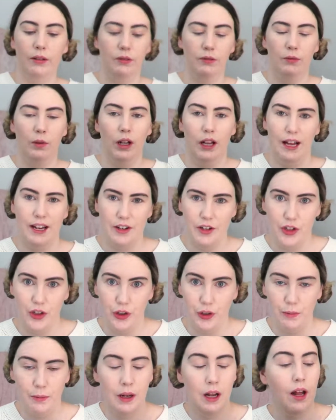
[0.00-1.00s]
Well, I
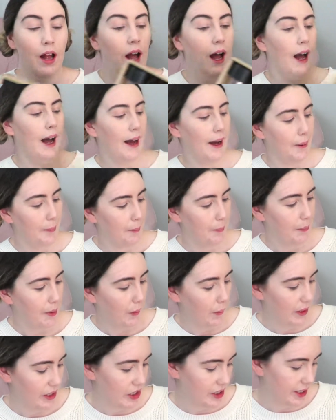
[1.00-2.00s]
assume.
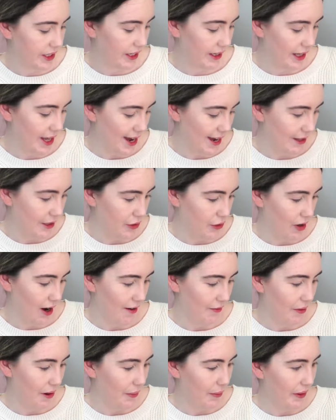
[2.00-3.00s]
But we're just gonna line the
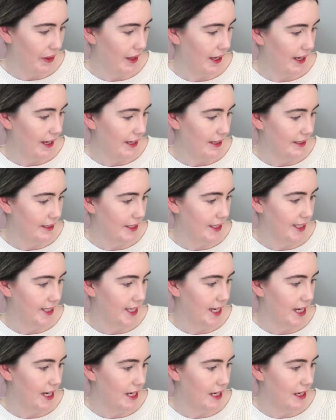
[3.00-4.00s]
driveway with these to
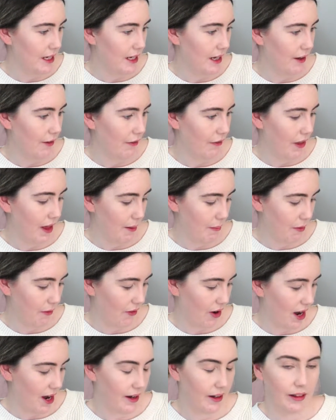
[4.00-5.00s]
see if they
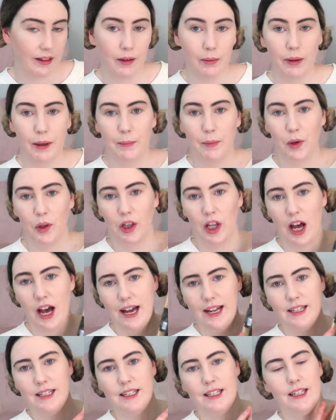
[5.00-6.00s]
provide a little bit more
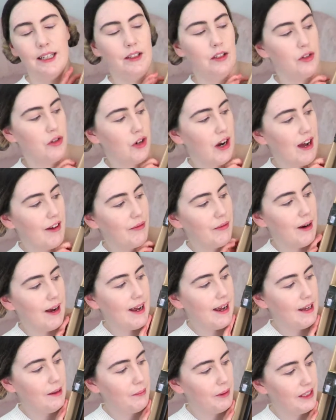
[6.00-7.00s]
light in the
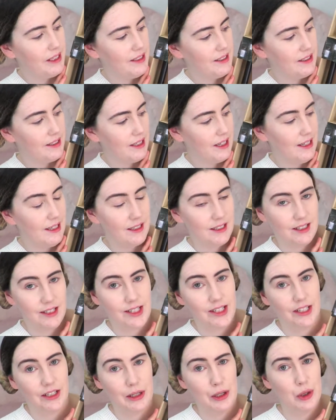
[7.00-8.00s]
driveway because
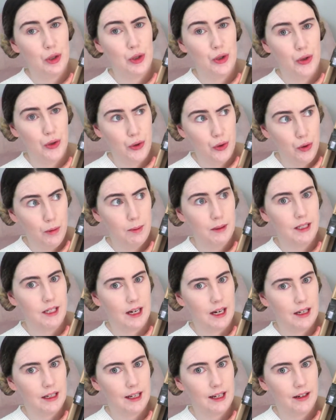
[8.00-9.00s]
it's super
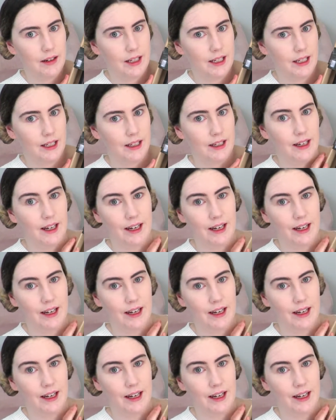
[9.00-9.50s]
dark out here.